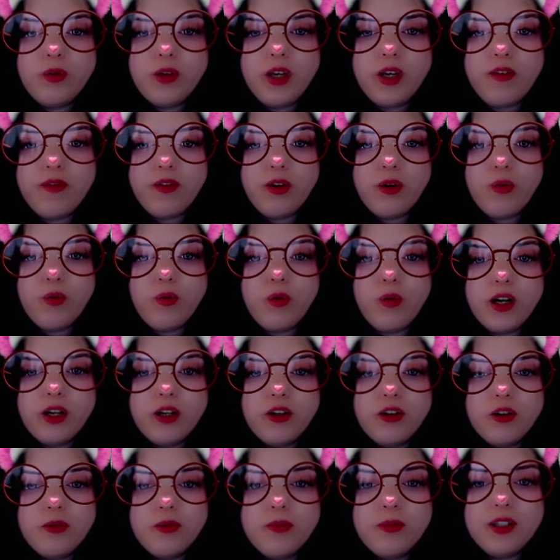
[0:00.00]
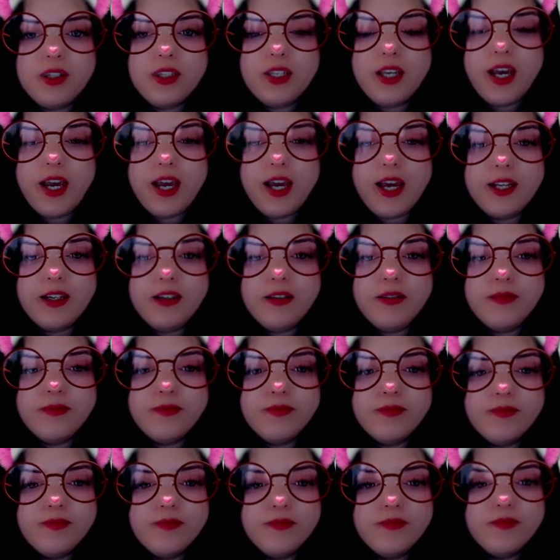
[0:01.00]
We have our one group of 10
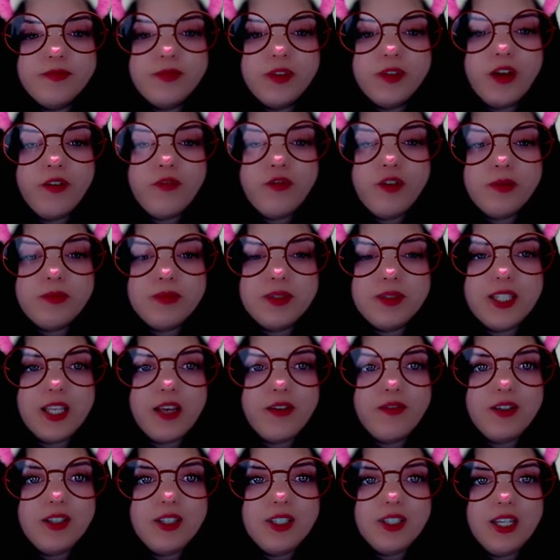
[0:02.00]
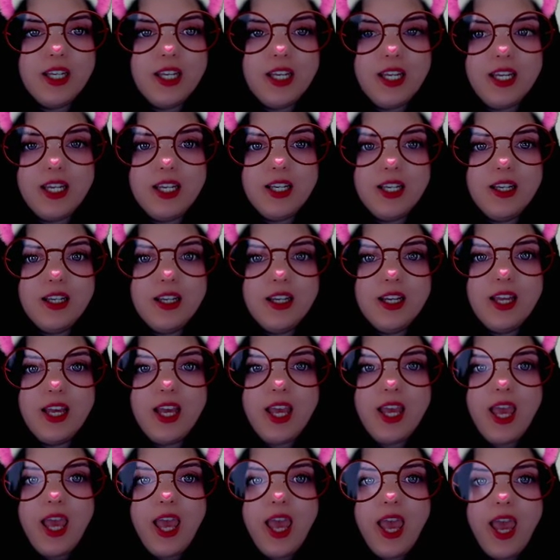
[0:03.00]
from 17.
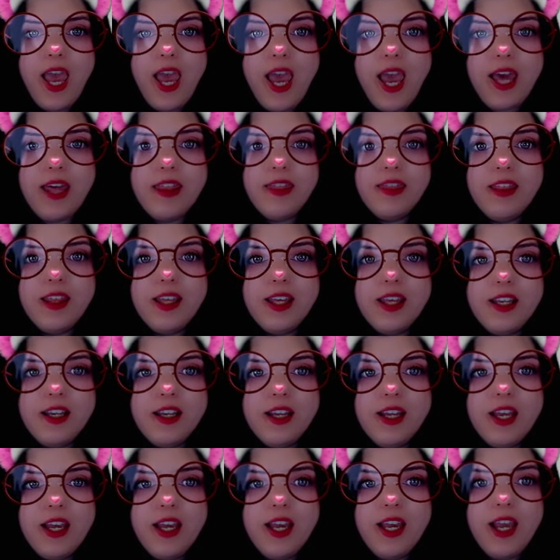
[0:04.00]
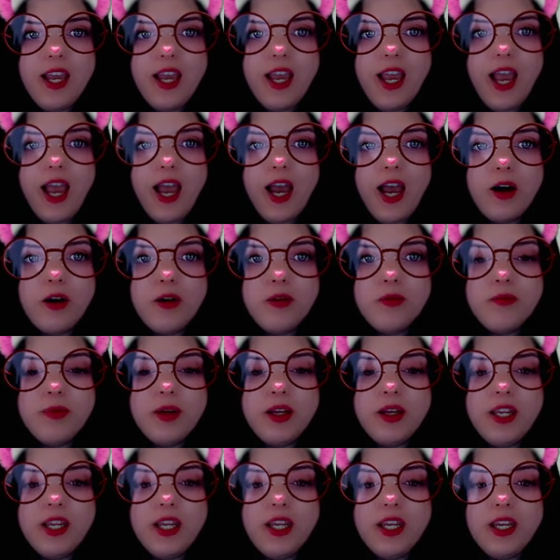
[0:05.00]
And then how
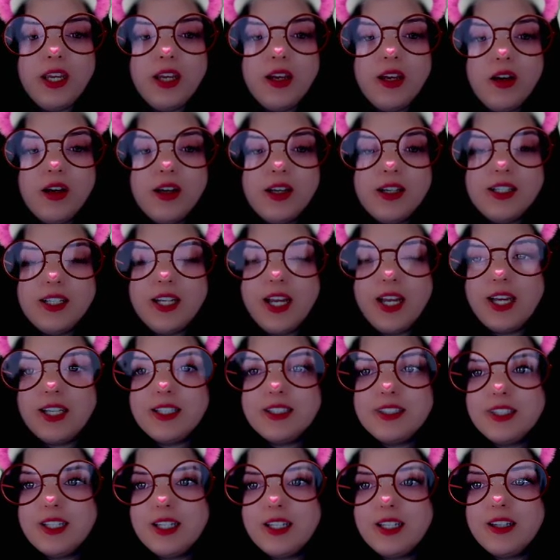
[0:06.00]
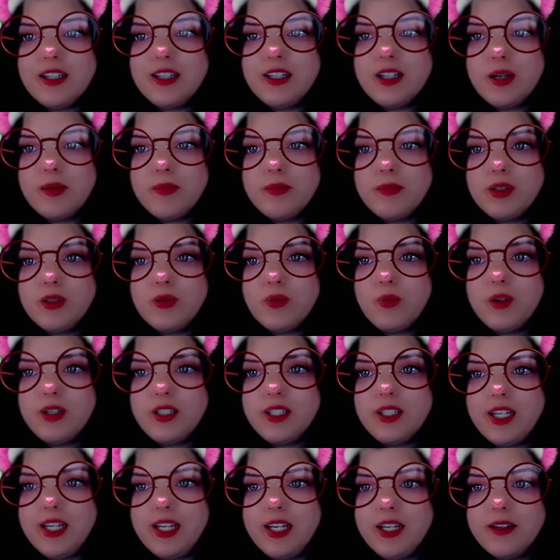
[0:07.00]
many tens in the number
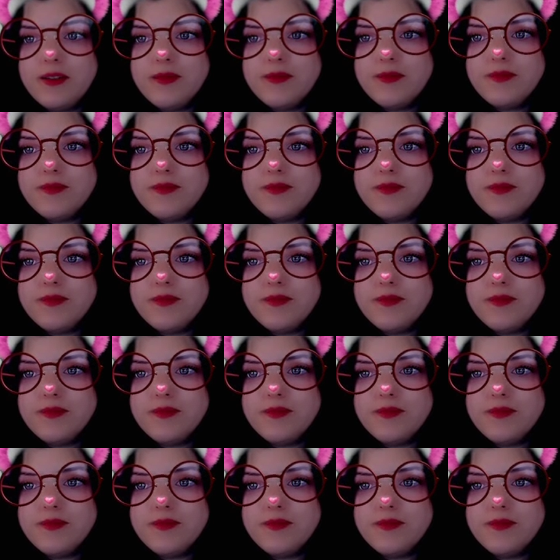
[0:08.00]
20?